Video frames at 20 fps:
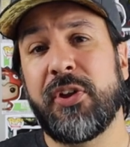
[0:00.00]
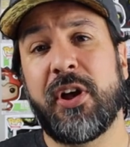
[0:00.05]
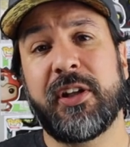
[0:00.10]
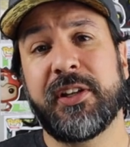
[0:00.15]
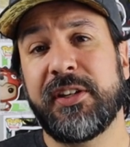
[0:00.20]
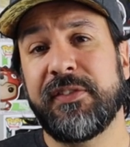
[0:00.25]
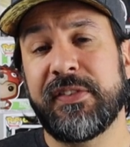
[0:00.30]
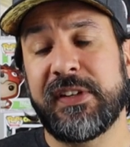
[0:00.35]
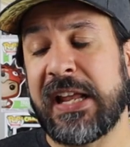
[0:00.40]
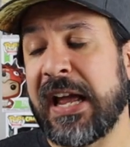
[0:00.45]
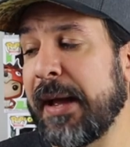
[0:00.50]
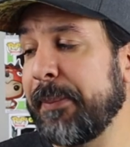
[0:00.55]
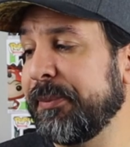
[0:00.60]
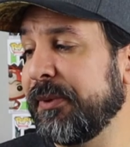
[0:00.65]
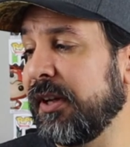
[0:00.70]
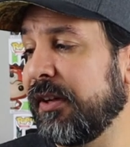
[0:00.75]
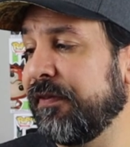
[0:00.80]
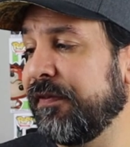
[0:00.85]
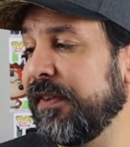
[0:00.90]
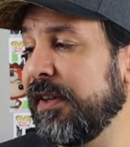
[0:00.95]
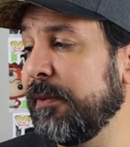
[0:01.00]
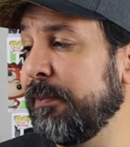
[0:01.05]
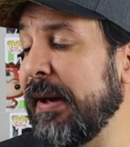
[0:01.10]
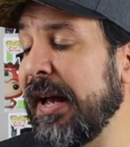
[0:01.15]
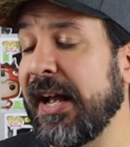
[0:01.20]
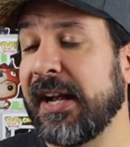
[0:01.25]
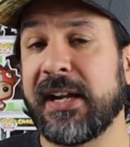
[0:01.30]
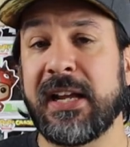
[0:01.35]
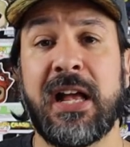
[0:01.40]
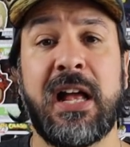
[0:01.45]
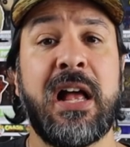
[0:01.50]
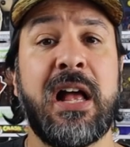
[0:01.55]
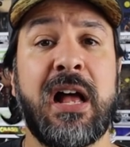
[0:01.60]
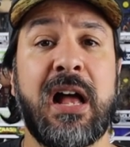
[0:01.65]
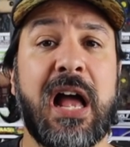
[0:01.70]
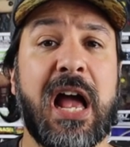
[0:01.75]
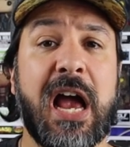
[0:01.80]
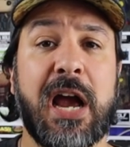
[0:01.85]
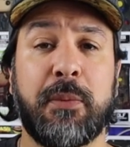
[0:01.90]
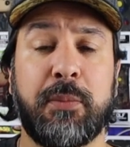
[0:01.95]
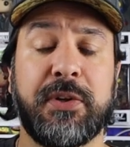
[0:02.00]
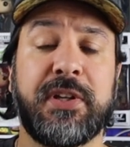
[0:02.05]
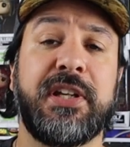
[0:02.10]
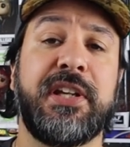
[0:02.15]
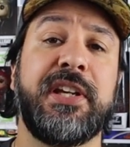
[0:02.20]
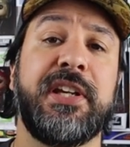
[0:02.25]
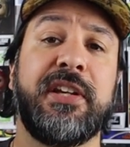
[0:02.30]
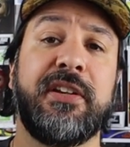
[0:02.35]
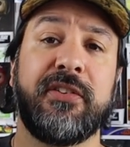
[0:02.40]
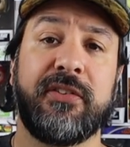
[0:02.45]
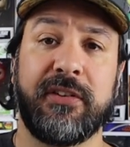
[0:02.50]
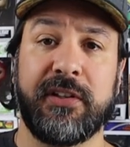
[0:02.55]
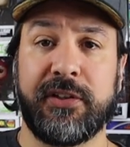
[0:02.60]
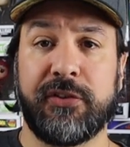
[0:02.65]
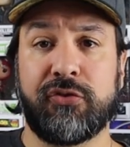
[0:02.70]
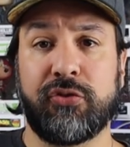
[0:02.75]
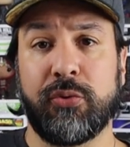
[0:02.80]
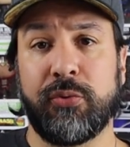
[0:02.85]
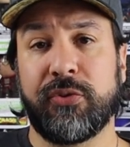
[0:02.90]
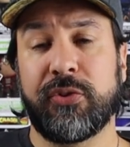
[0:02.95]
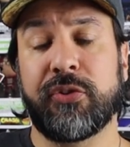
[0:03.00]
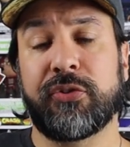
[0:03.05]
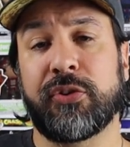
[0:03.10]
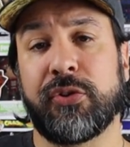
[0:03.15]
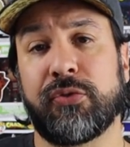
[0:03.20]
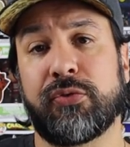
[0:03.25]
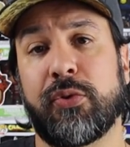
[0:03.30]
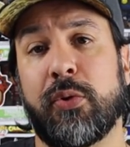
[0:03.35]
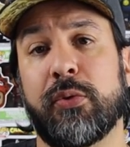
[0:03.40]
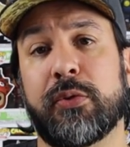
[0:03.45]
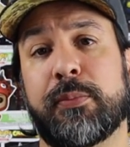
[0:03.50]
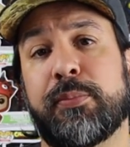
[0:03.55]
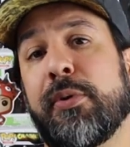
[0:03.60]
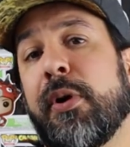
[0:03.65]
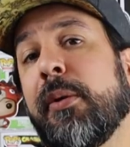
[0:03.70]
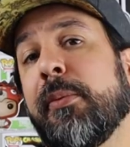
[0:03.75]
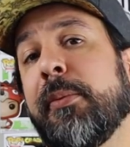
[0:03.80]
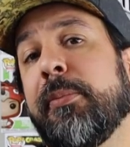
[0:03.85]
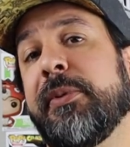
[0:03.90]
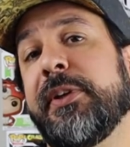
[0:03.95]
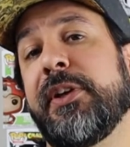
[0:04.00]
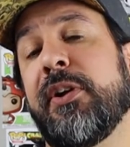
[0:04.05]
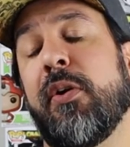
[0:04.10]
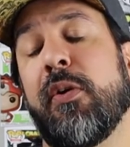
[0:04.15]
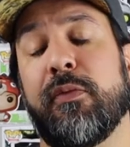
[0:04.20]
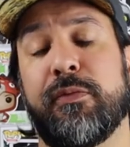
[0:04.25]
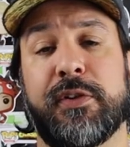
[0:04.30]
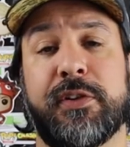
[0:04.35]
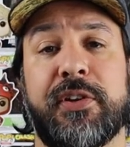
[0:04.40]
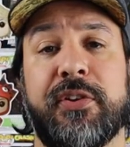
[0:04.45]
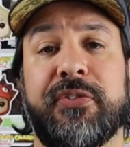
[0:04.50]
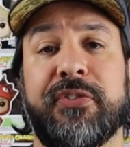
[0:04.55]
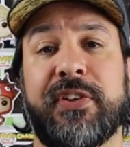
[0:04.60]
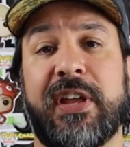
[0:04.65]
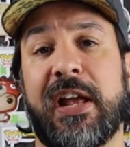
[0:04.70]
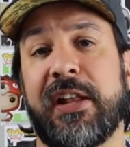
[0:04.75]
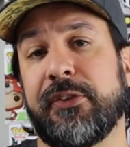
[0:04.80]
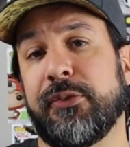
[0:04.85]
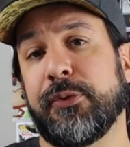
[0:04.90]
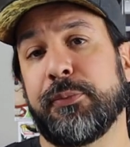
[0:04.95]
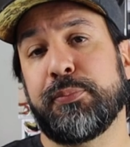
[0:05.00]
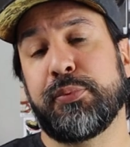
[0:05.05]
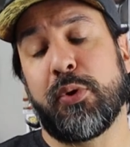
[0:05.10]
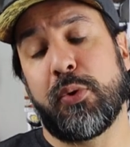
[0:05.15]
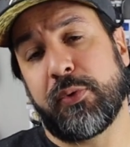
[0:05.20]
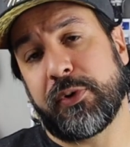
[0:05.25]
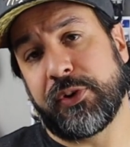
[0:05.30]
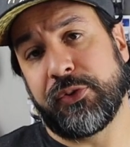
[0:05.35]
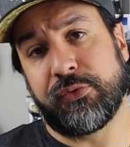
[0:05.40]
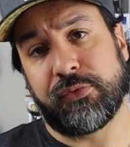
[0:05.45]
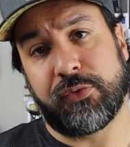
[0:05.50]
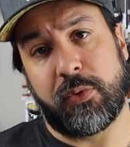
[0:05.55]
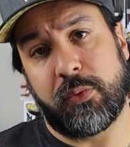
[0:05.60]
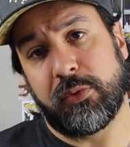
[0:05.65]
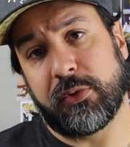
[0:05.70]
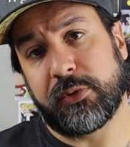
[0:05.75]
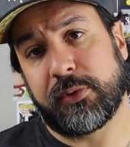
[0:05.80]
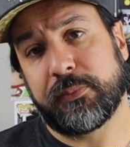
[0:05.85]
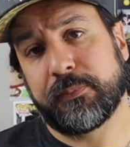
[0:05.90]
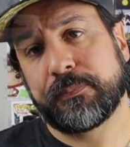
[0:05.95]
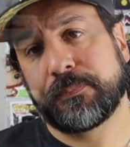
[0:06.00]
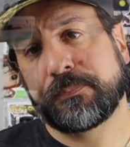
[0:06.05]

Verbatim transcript: not even haptic feedback. I would easily choose this controller probably over the standard Pro controller.